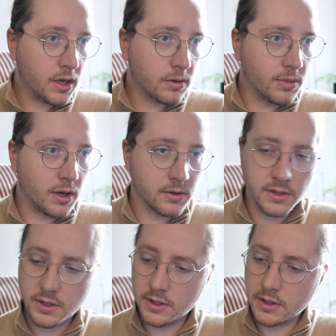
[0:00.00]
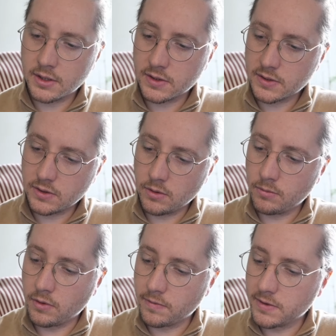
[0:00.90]
about
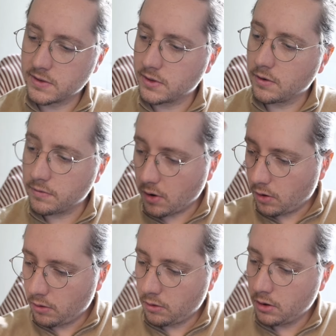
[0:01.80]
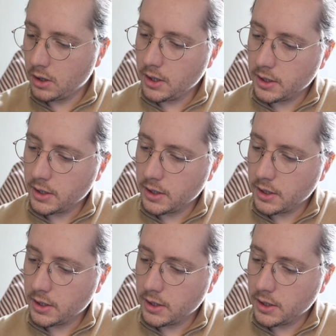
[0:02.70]
some of this stuff, or